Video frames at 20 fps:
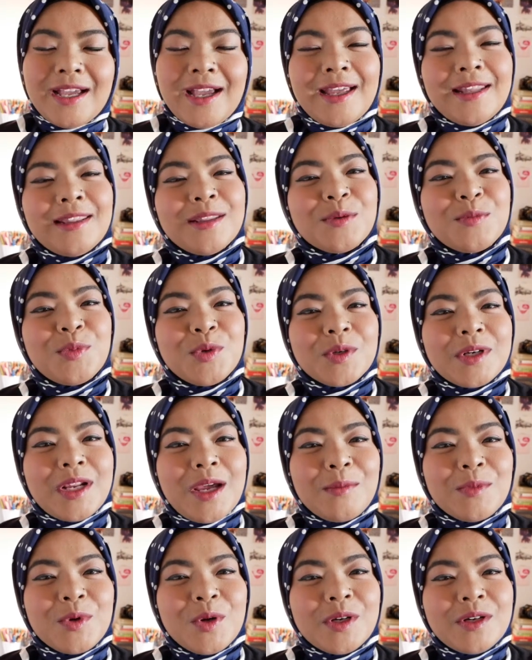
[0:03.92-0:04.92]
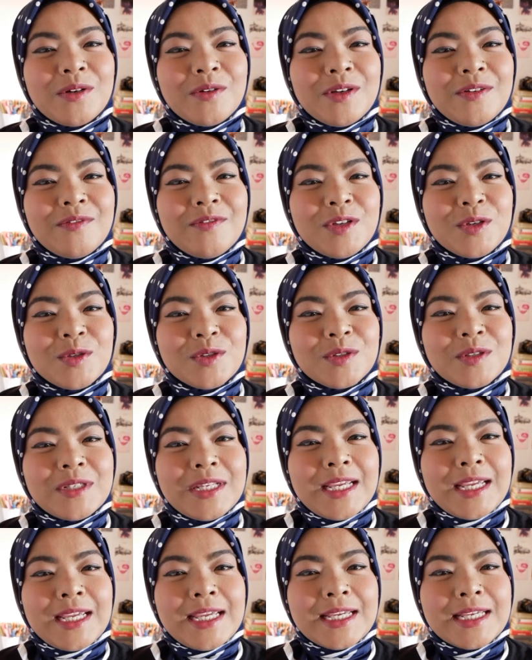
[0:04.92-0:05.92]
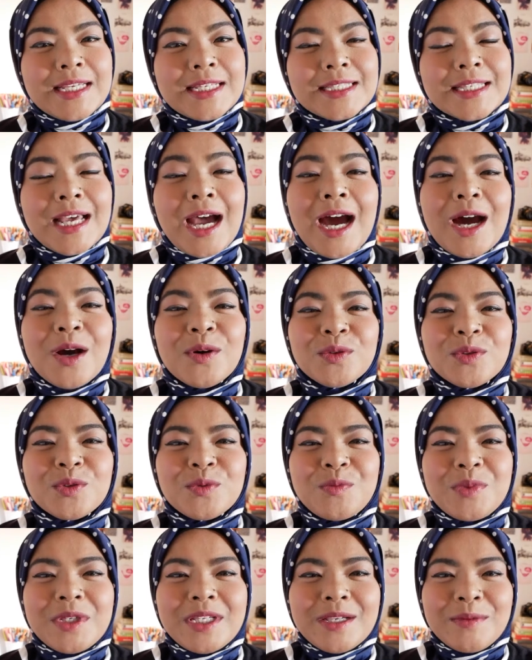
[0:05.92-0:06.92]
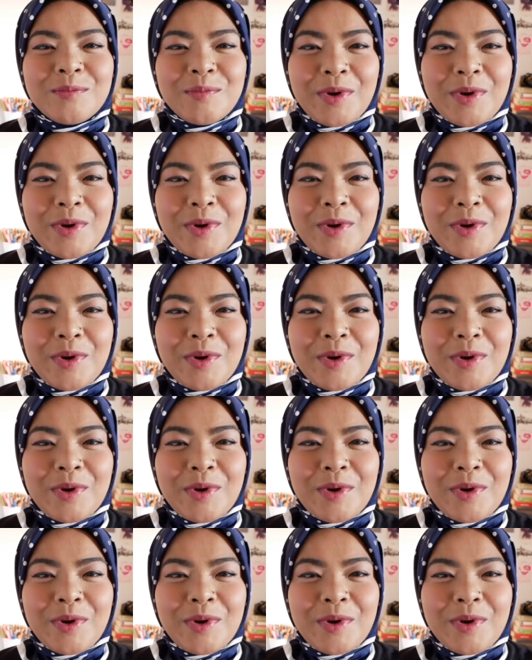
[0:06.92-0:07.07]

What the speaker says: and the book that I'm going to review today is How to Be a